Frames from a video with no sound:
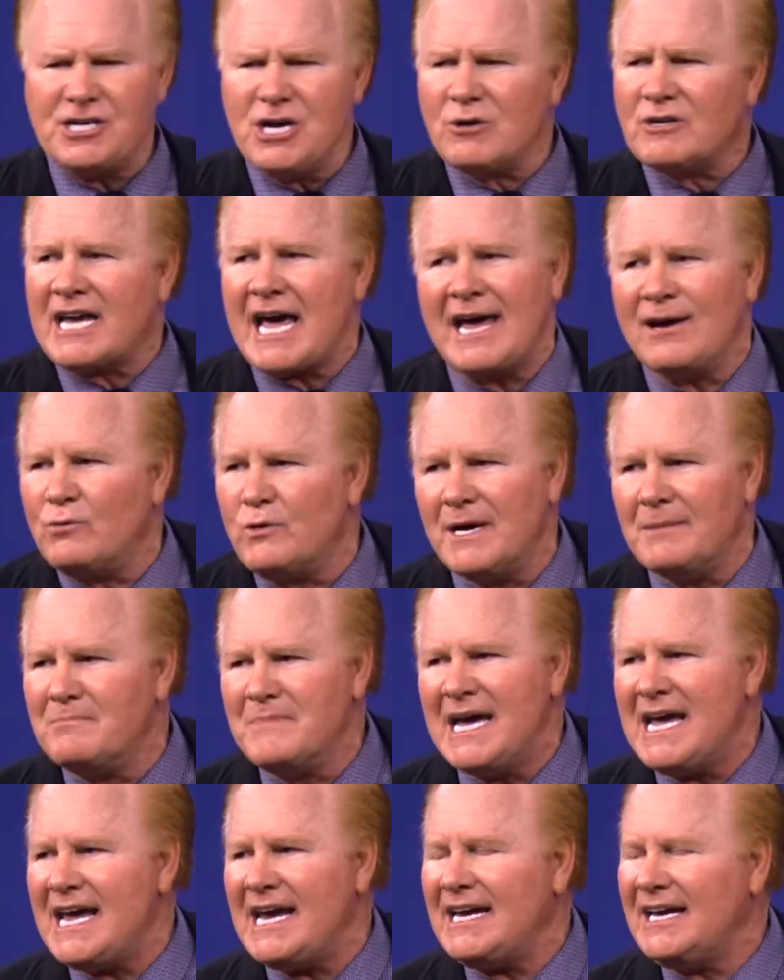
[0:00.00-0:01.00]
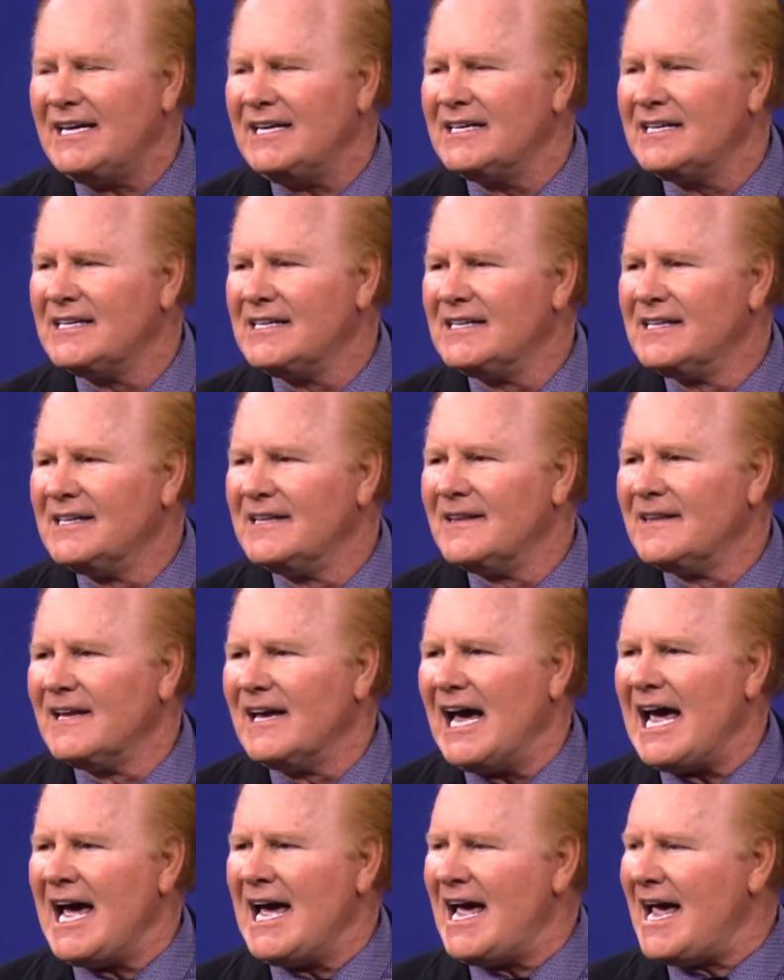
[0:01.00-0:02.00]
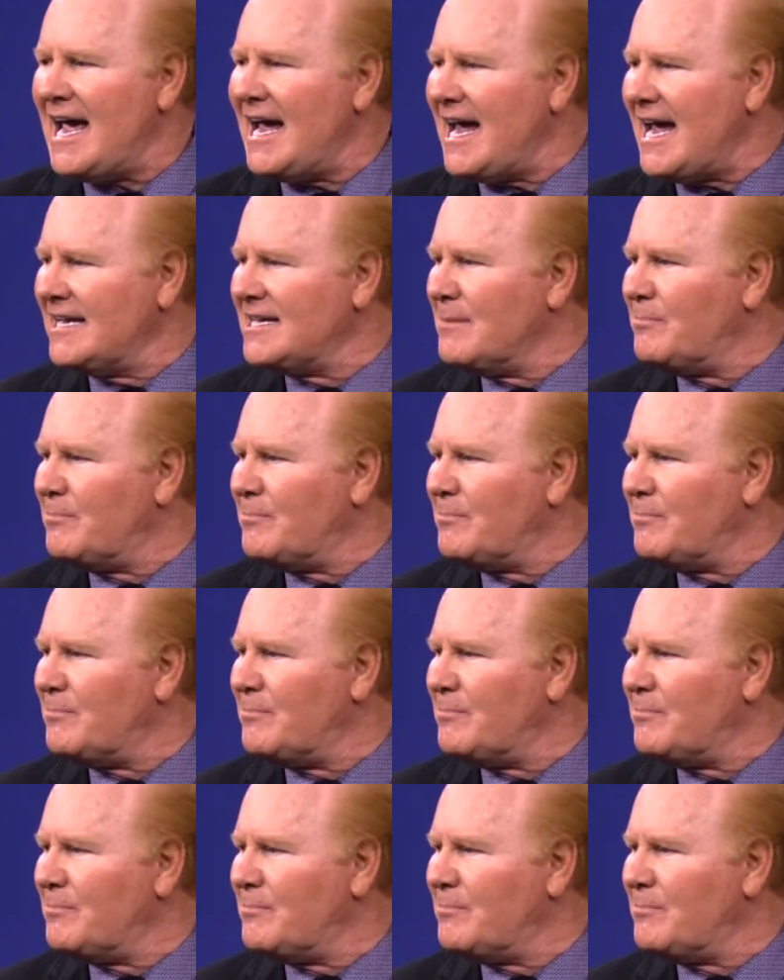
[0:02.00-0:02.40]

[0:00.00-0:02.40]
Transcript: You can't whip me. And